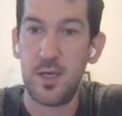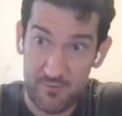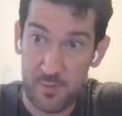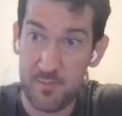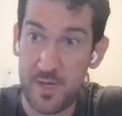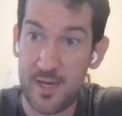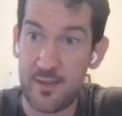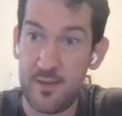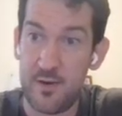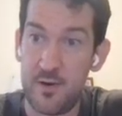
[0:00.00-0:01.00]
Impact
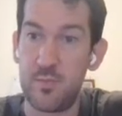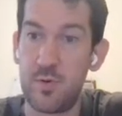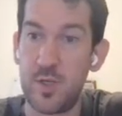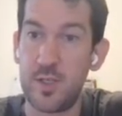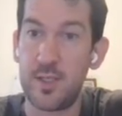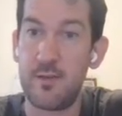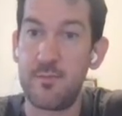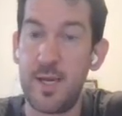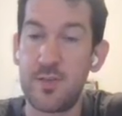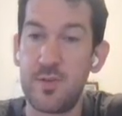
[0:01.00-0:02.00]
Theory, Project Life
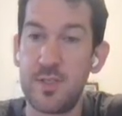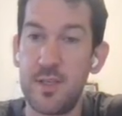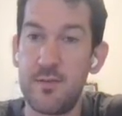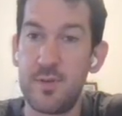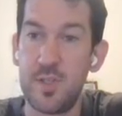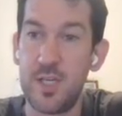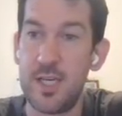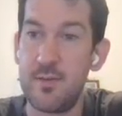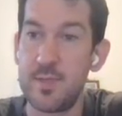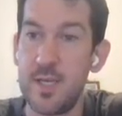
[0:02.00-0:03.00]
Mastery, Stephen James,